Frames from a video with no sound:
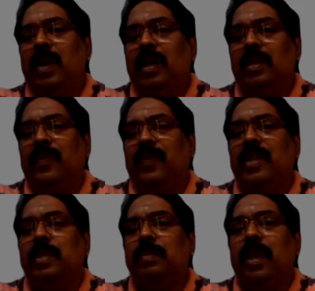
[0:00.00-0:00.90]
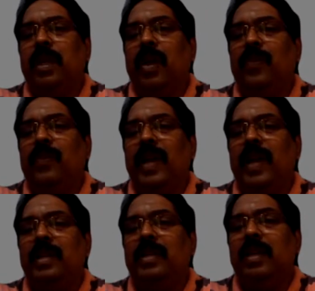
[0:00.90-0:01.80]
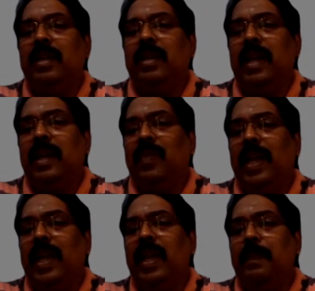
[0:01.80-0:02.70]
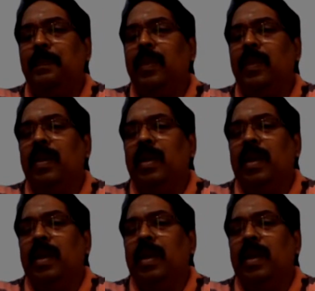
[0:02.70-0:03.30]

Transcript: Uh, the feasibility of that uh, can fly up,